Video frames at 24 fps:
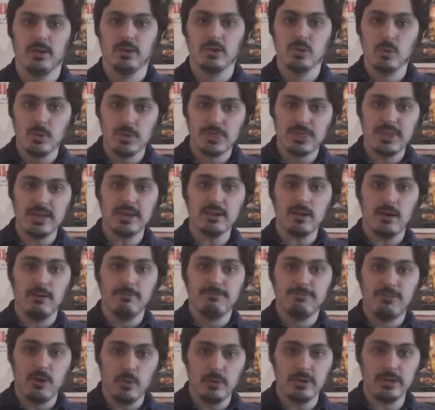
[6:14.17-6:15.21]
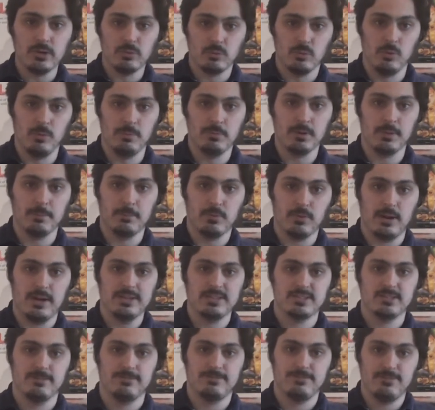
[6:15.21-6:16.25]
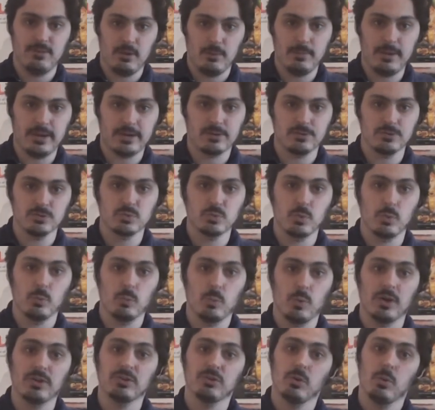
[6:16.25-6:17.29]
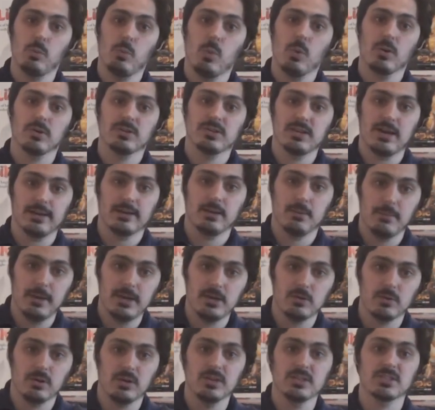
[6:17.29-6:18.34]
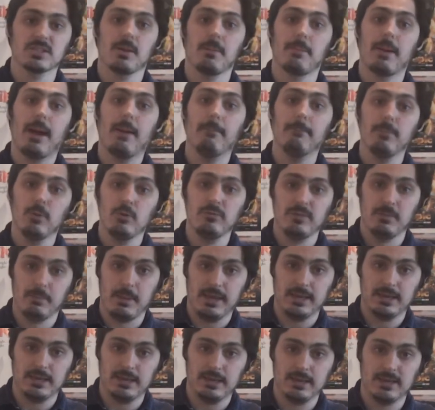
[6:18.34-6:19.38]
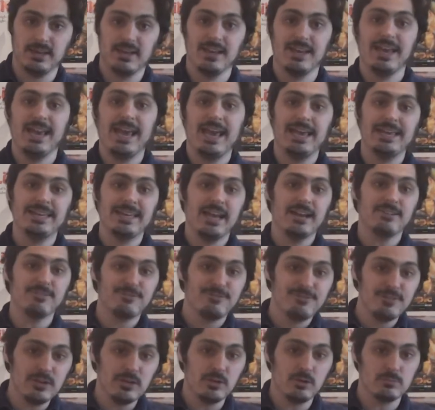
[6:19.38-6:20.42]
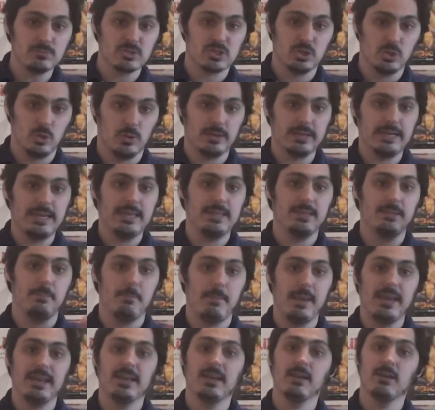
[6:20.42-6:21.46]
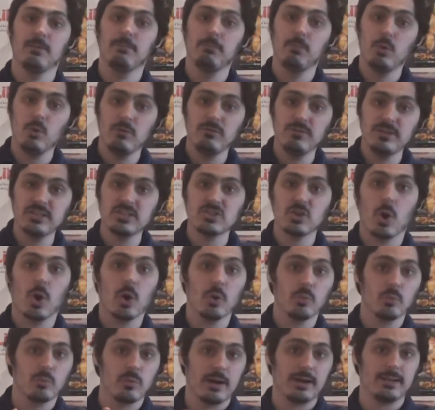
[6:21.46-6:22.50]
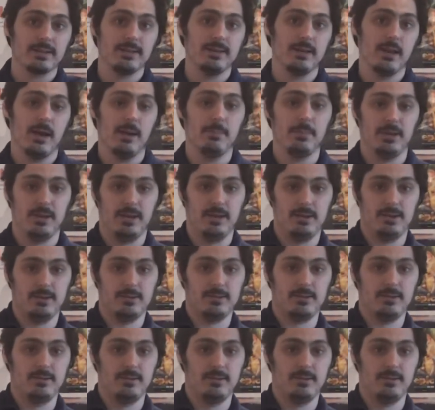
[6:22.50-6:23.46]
You would think a voting group comprised of filmmakers would want to award documentaries about movie making. And yet films looking at the making of movies are rarely nominated.